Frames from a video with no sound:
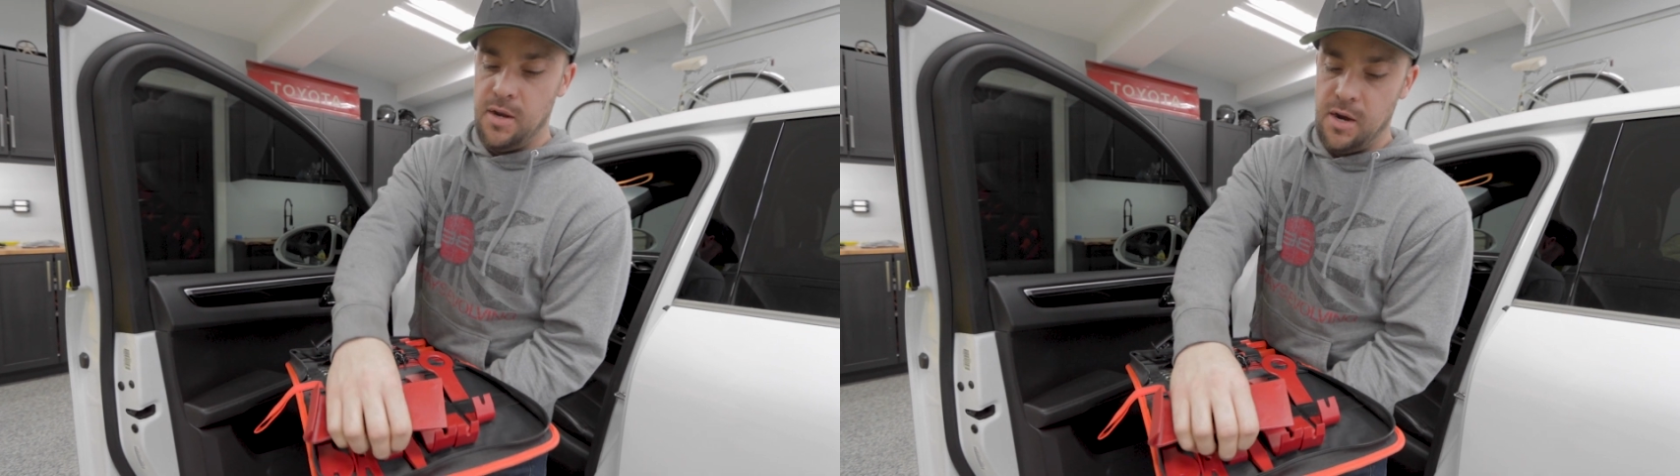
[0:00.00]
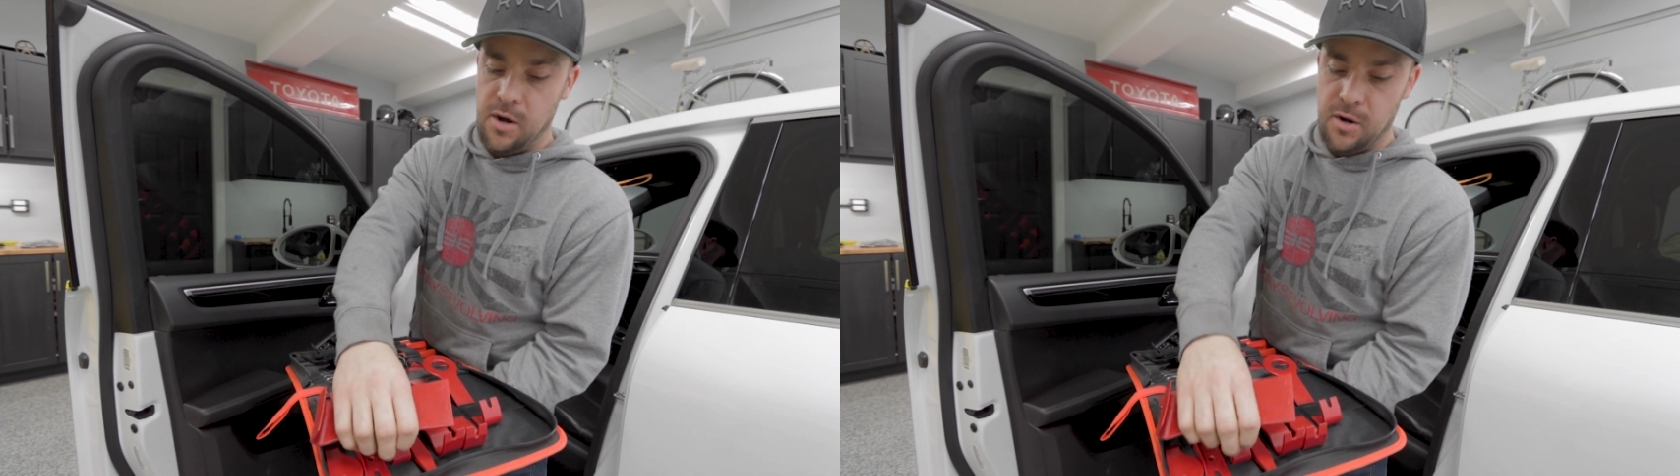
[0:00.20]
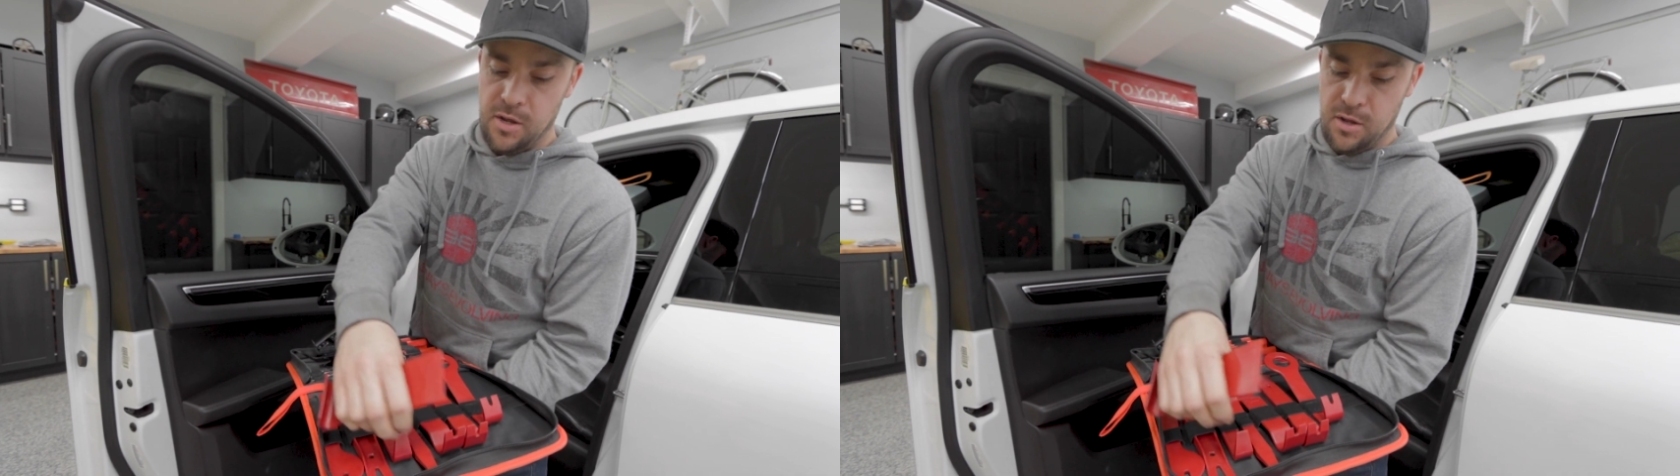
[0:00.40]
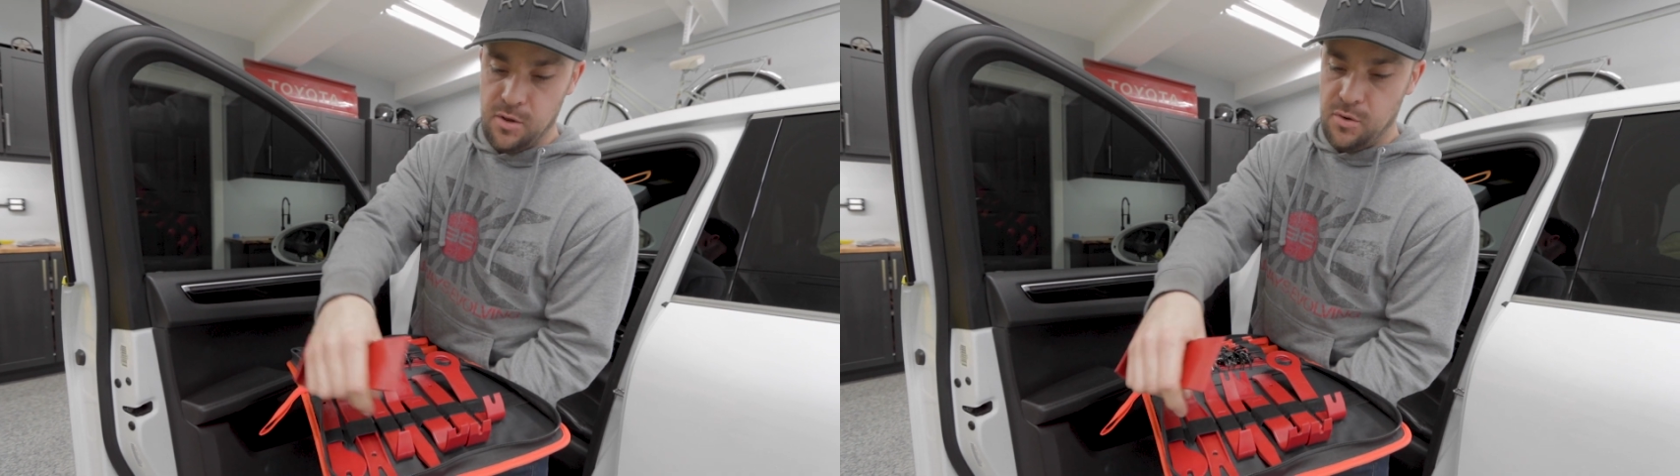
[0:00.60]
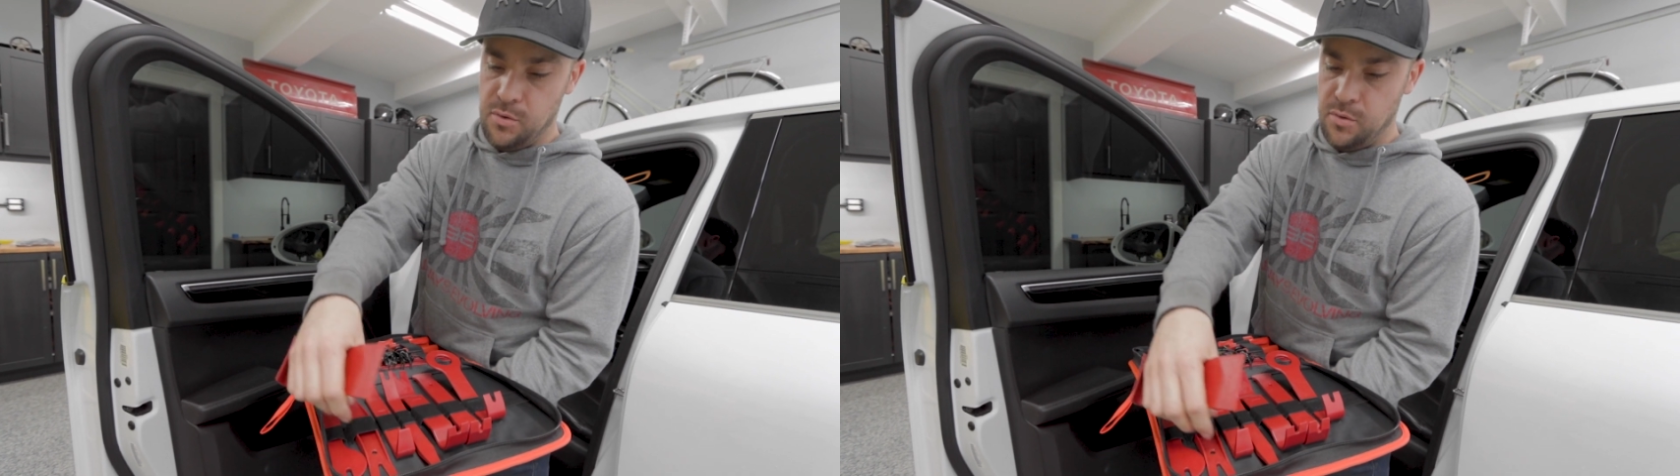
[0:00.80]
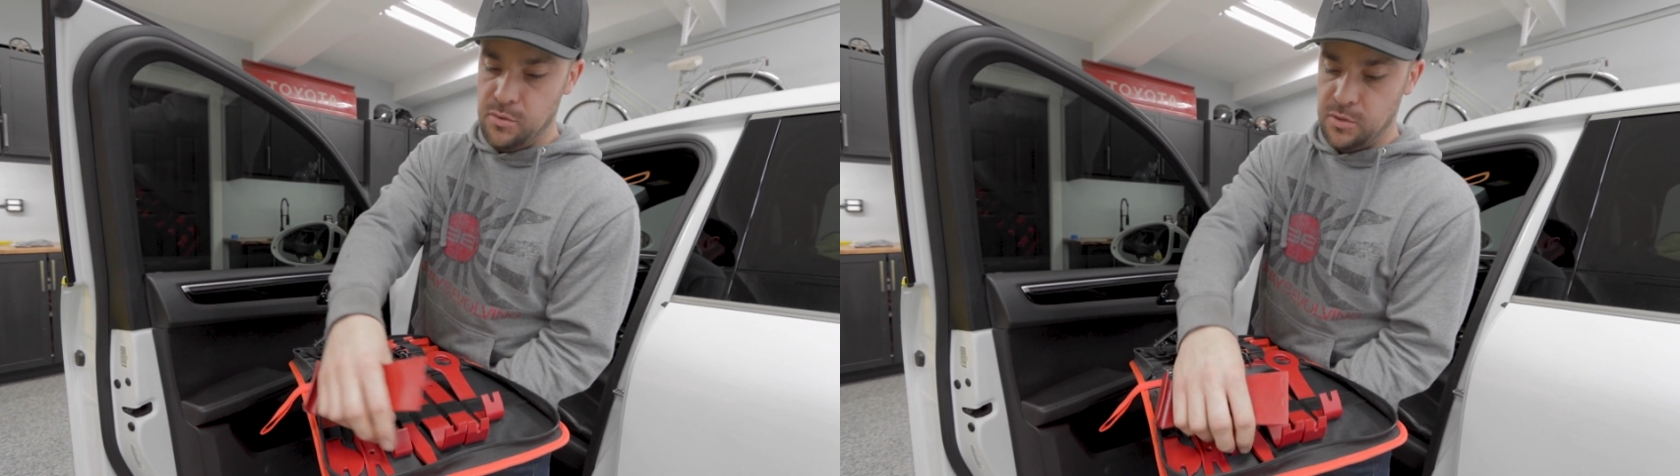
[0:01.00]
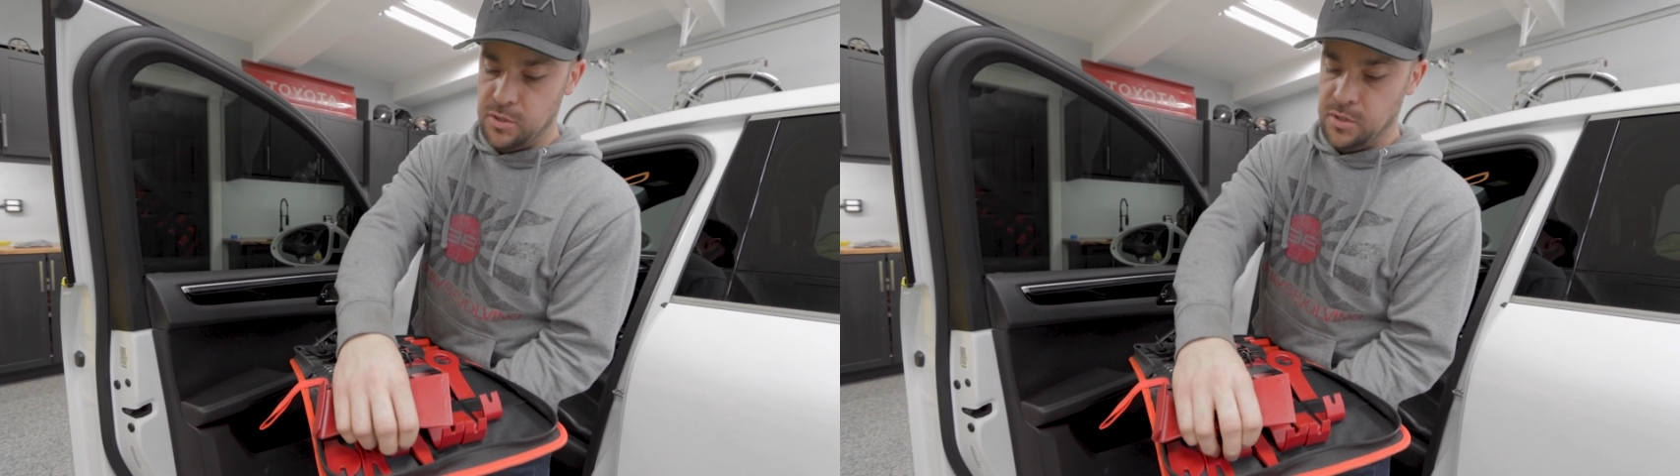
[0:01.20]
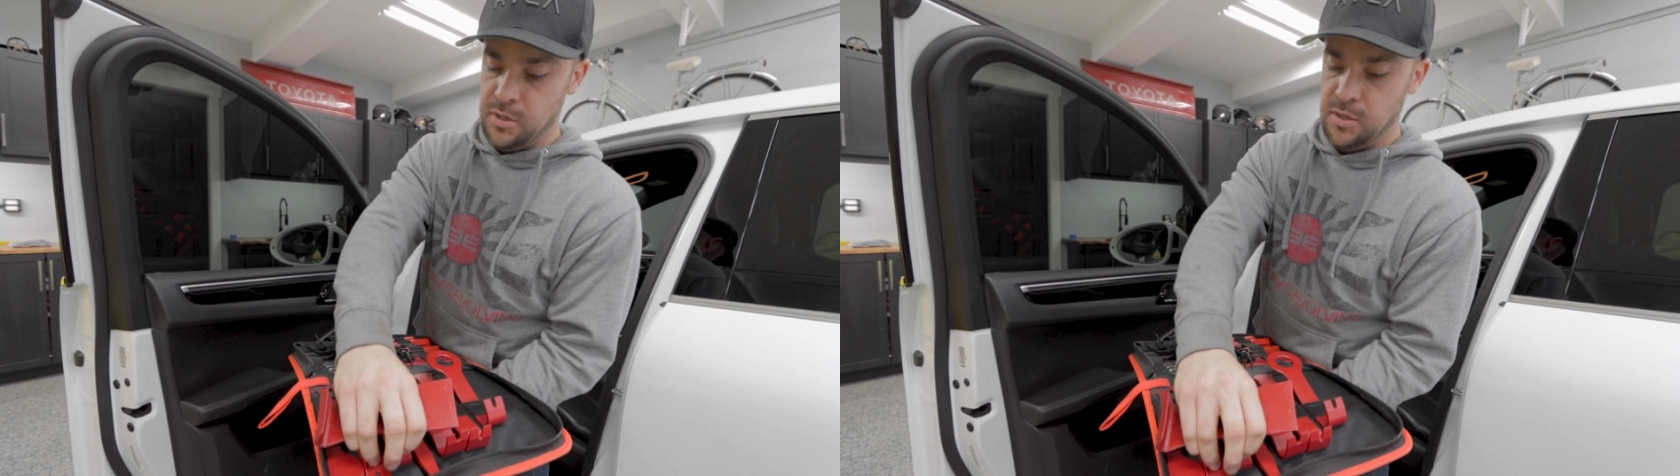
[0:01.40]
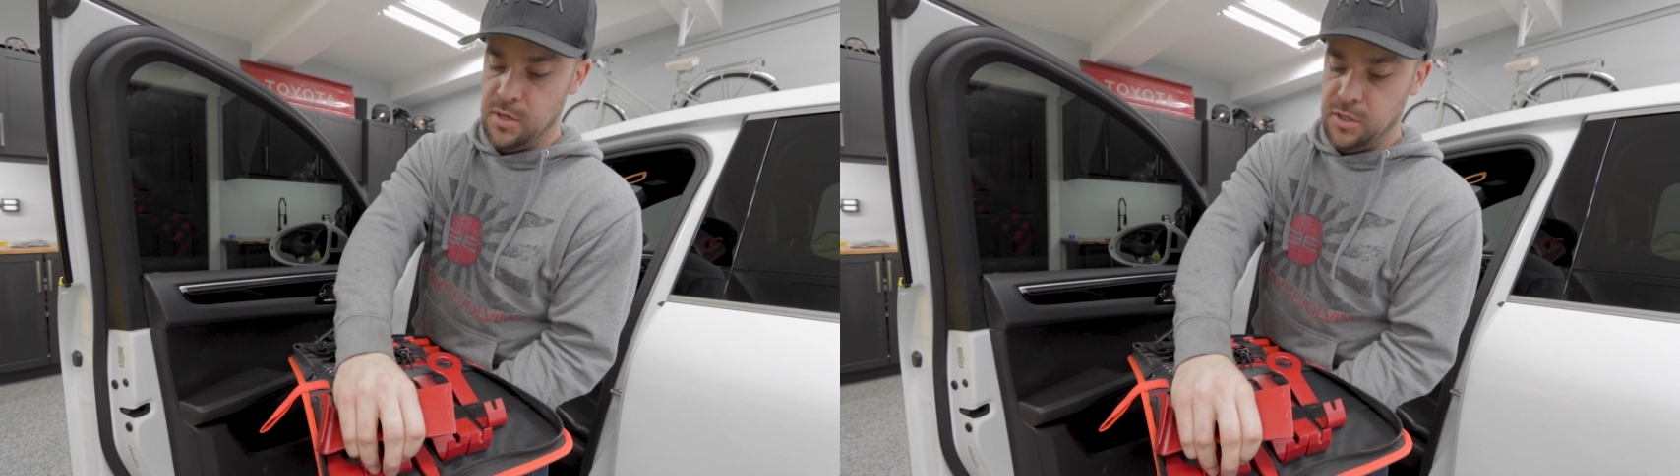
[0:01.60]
and you're gonna use